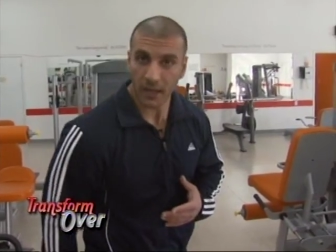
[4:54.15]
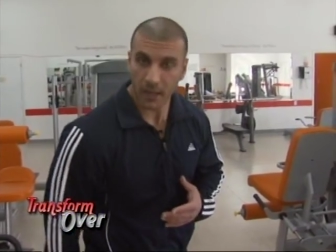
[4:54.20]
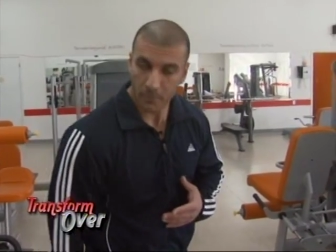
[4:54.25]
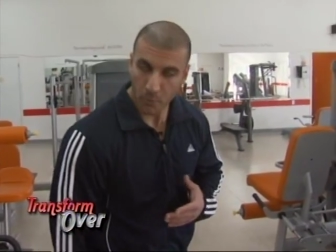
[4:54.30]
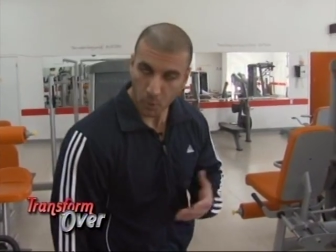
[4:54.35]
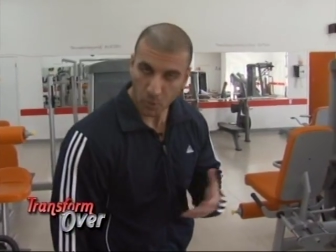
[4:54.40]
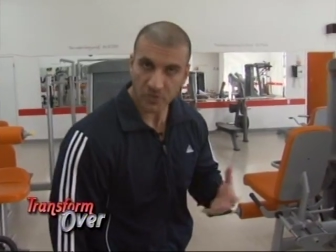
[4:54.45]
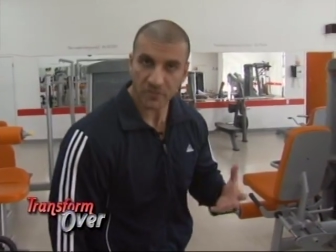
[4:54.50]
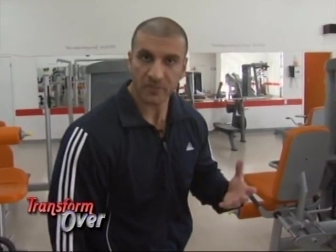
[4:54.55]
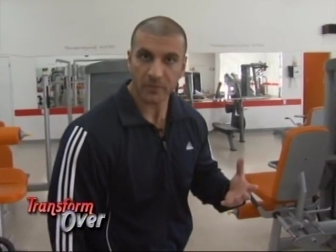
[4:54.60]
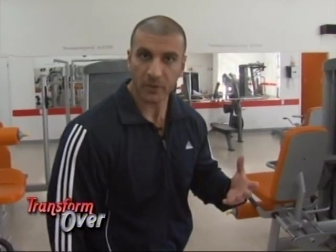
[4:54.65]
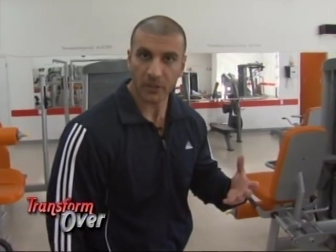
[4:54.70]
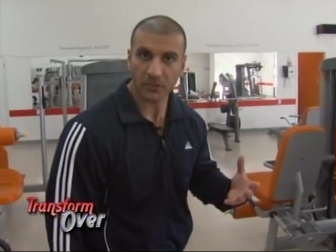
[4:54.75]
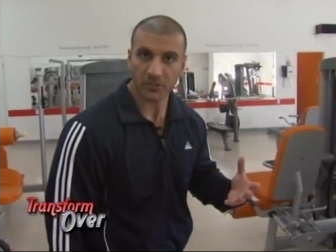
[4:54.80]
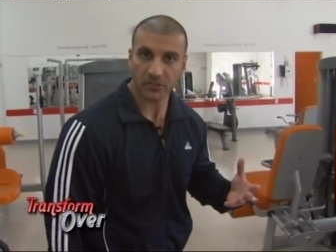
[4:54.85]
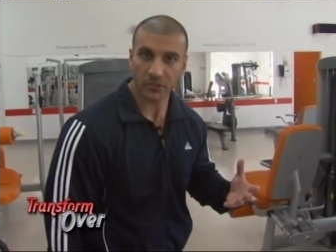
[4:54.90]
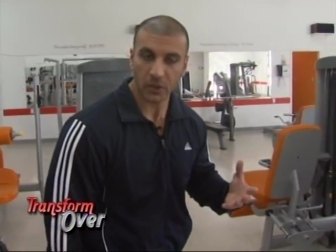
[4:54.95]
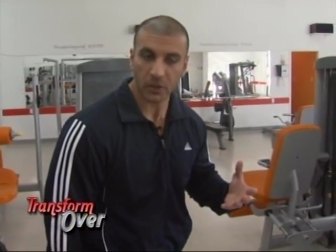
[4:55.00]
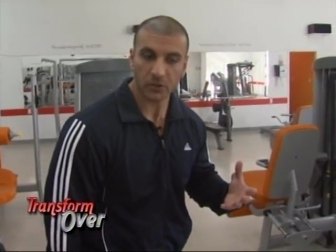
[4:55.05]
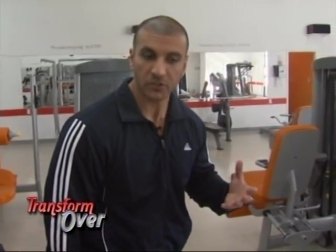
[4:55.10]
Most females
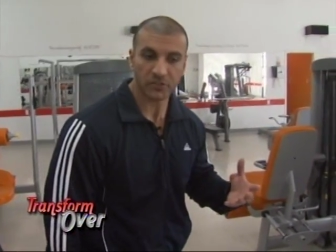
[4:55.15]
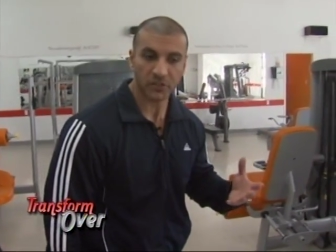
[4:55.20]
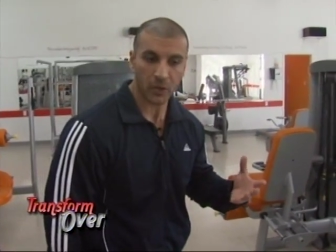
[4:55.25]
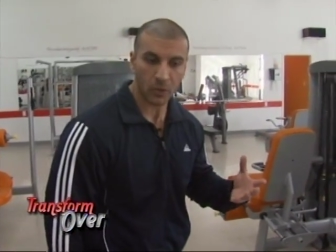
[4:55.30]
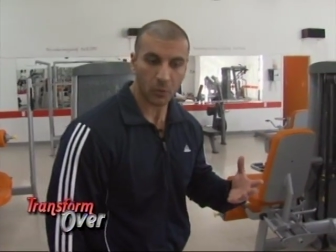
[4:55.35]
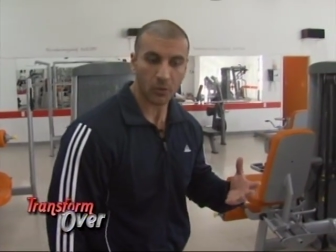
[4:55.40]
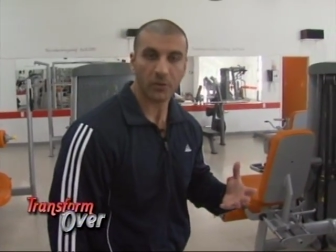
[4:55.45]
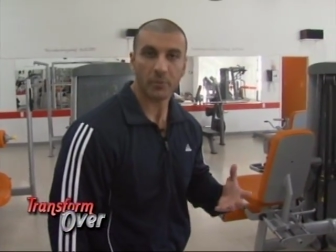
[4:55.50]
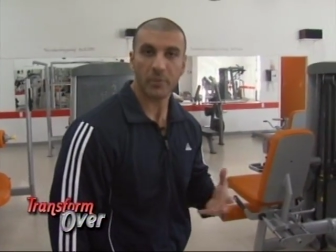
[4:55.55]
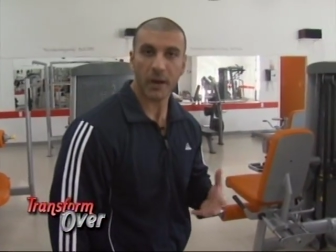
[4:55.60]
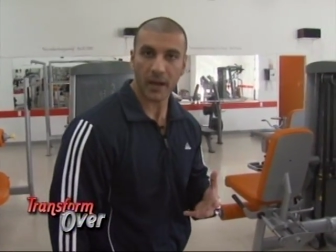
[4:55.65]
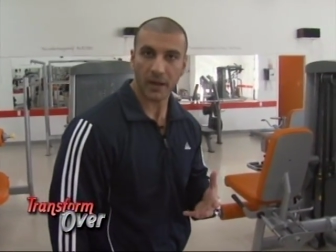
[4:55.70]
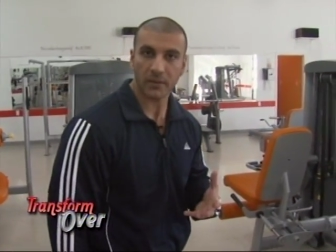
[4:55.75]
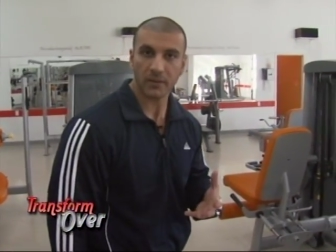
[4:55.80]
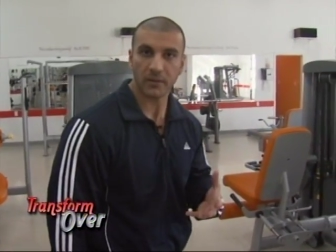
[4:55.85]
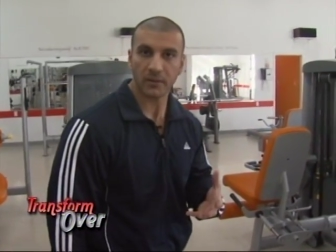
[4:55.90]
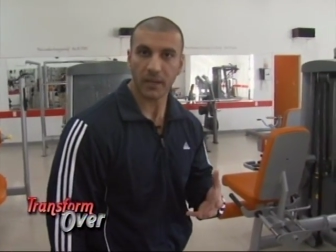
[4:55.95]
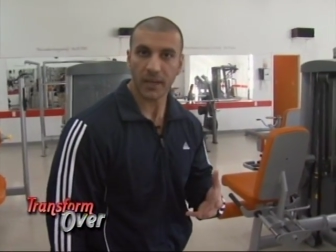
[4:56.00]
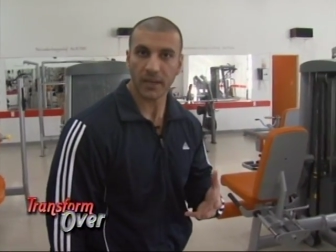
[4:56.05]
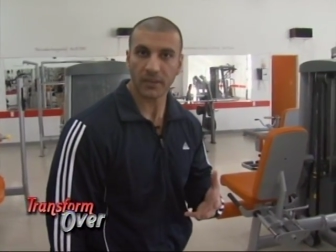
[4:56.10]
struggle with the back of
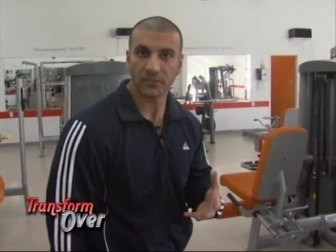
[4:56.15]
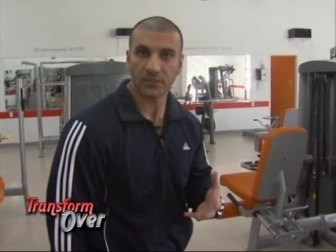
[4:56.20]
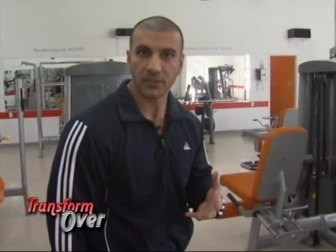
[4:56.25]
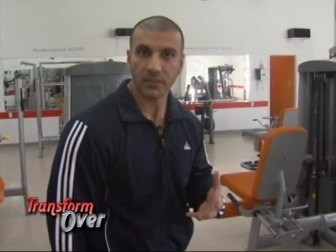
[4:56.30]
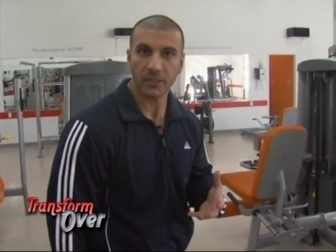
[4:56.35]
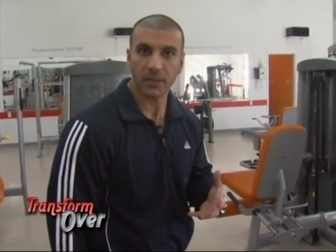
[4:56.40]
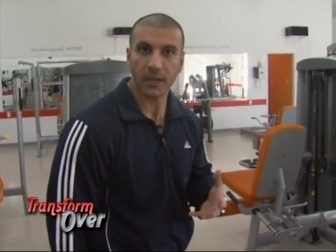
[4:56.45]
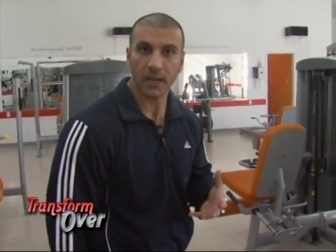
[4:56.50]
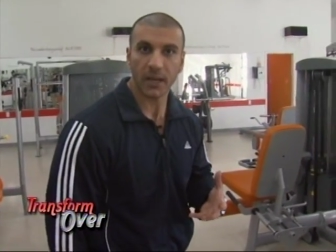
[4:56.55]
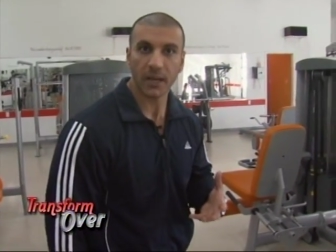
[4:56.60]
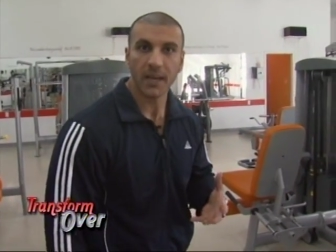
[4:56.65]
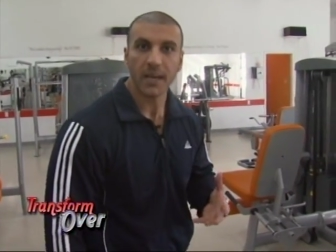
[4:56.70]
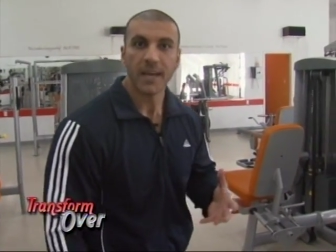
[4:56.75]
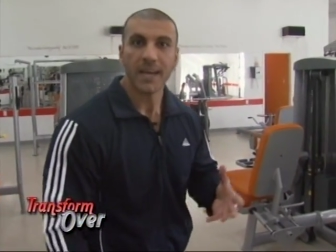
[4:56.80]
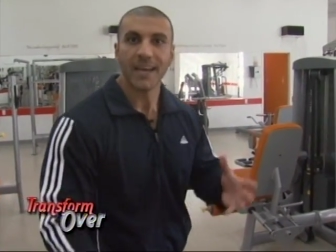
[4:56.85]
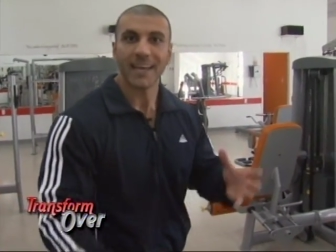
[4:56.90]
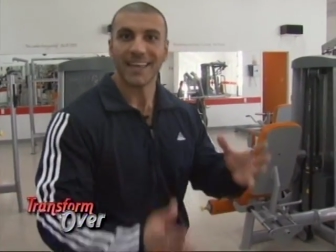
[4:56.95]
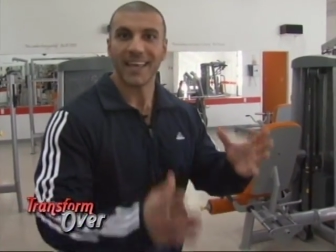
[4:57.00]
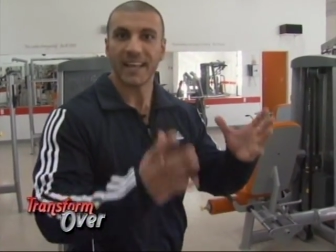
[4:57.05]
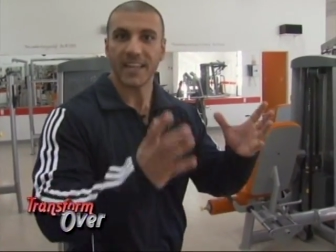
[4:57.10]
their legs and
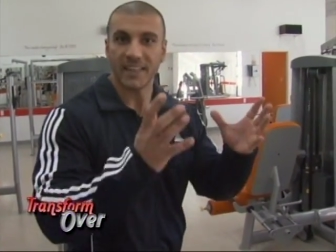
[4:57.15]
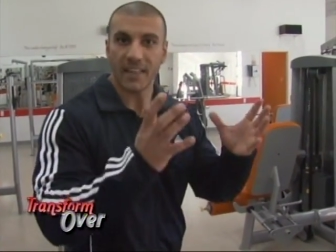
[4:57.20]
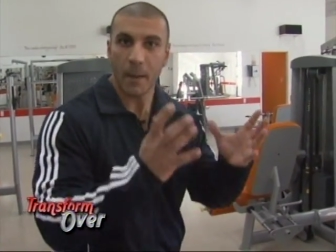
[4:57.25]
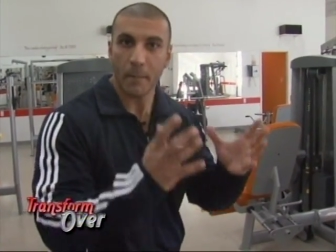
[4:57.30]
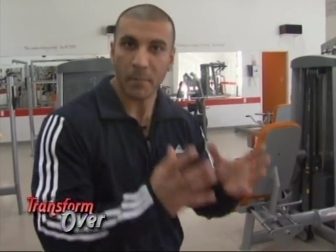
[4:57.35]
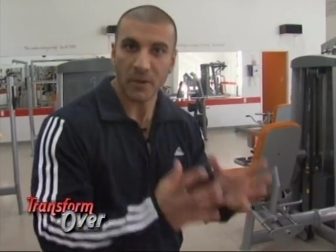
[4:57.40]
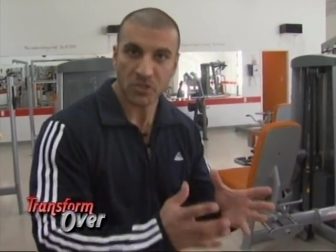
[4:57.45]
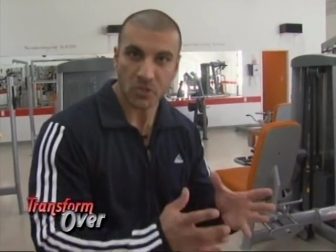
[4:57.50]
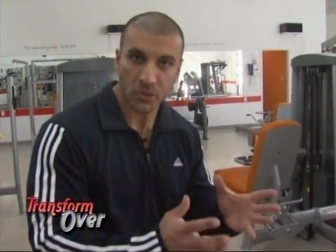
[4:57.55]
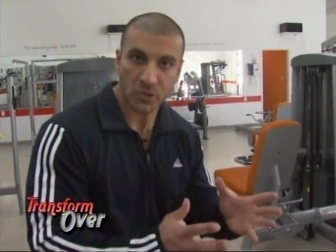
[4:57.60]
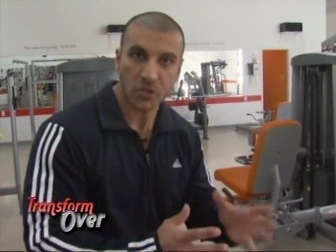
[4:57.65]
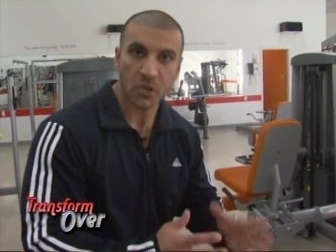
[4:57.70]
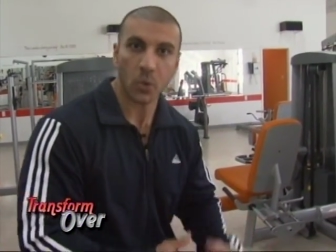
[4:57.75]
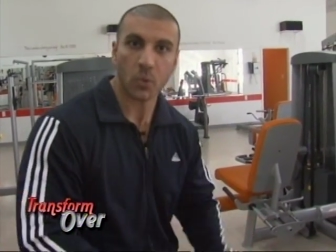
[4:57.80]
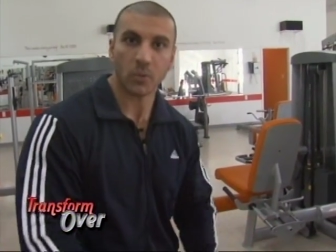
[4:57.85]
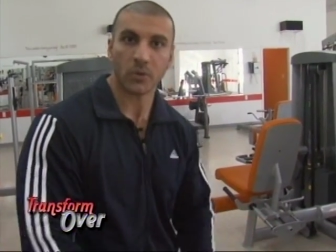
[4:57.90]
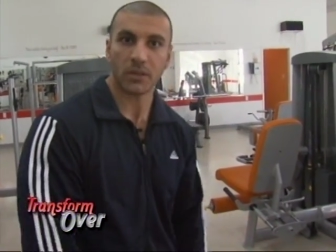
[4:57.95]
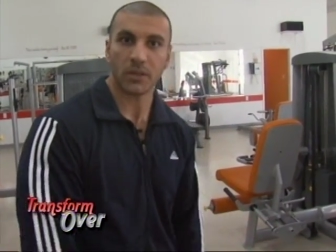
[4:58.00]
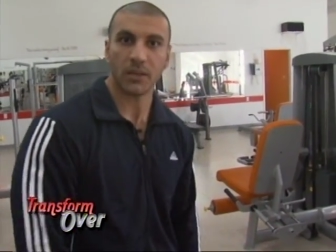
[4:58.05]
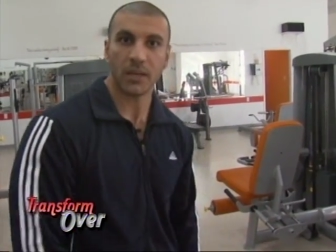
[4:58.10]
getting that muscle
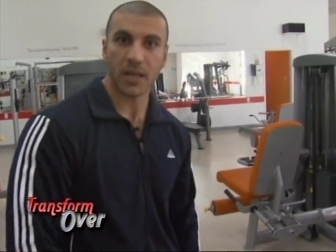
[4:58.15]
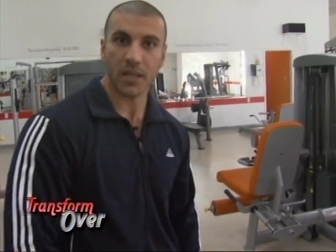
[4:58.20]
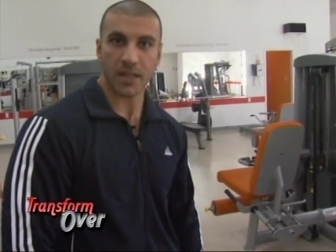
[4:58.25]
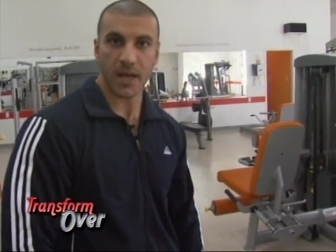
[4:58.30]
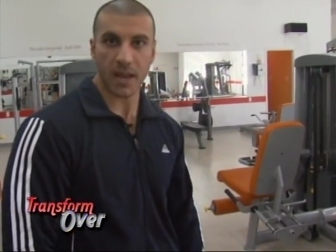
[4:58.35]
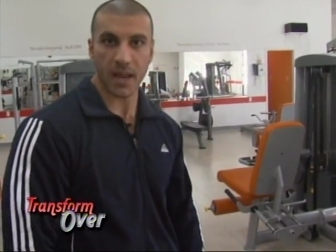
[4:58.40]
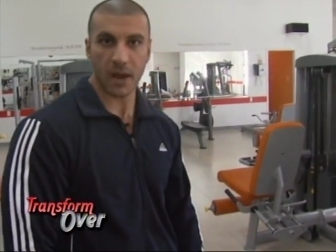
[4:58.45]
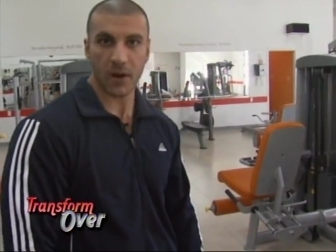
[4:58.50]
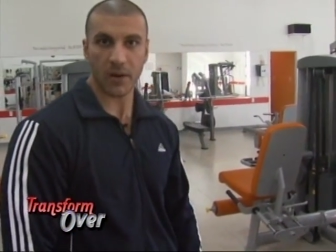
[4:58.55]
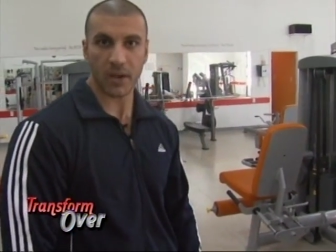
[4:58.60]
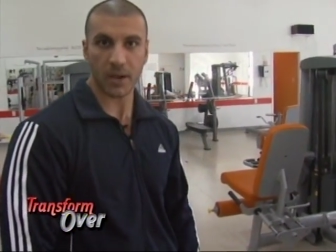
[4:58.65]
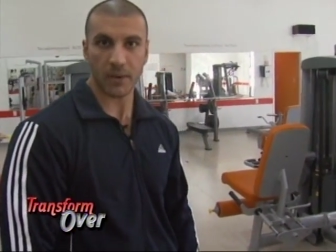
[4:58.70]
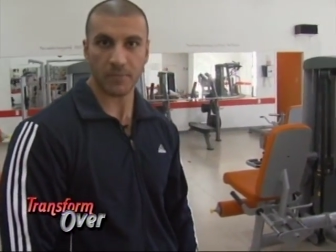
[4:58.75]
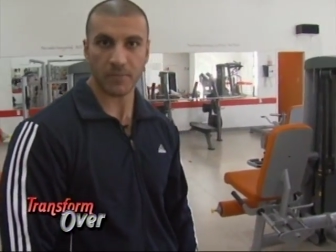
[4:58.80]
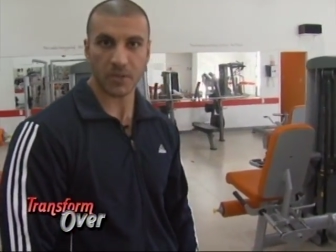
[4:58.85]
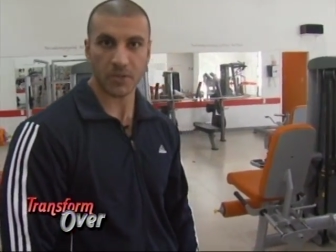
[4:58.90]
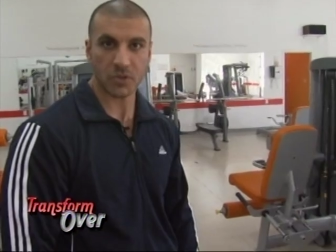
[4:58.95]
tone in that area.